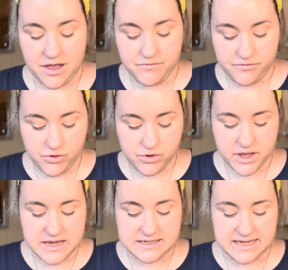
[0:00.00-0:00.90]
and for
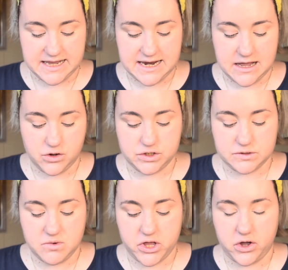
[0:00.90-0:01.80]
concealer
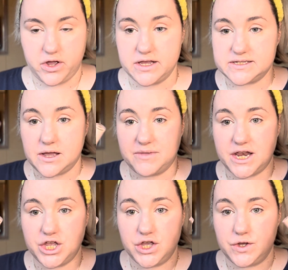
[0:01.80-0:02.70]
under my eyes, I'm
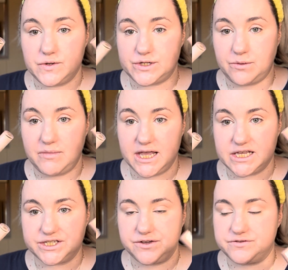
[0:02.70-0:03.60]
going to use a
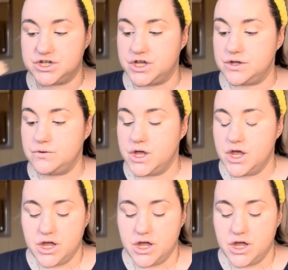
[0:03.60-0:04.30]
mix of two.